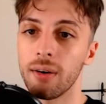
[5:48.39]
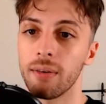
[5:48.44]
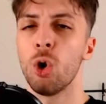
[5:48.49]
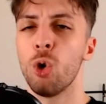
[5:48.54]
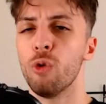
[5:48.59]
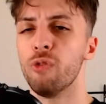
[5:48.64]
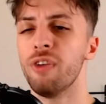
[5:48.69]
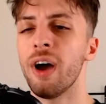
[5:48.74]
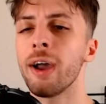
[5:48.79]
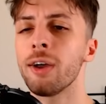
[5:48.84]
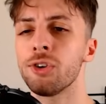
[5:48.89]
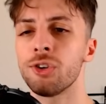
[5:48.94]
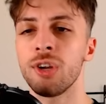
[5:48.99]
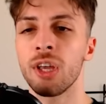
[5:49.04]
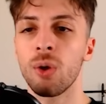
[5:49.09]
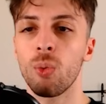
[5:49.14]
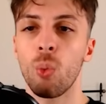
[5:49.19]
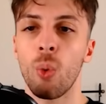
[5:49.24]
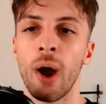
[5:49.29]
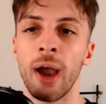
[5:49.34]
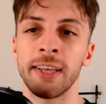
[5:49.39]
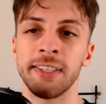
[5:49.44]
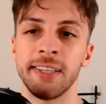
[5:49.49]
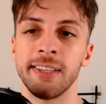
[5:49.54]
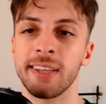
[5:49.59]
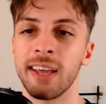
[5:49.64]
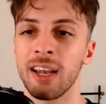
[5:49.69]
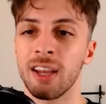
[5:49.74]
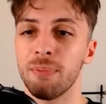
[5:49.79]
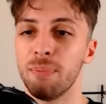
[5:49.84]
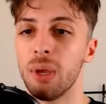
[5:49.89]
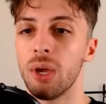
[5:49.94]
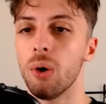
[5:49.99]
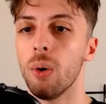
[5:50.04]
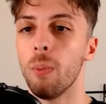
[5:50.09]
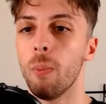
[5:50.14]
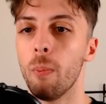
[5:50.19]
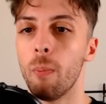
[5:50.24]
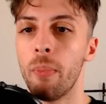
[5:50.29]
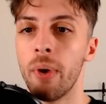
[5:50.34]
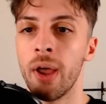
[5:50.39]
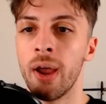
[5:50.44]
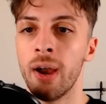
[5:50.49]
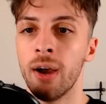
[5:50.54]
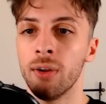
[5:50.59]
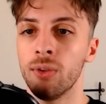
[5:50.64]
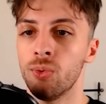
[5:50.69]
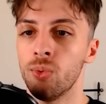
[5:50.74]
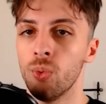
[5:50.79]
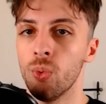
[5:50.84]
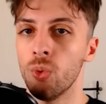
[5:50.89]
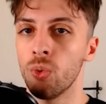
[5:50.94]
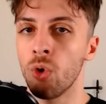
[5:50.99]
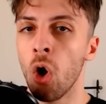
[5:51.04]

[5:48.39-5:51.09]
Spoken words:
So functioning wise it can be compared to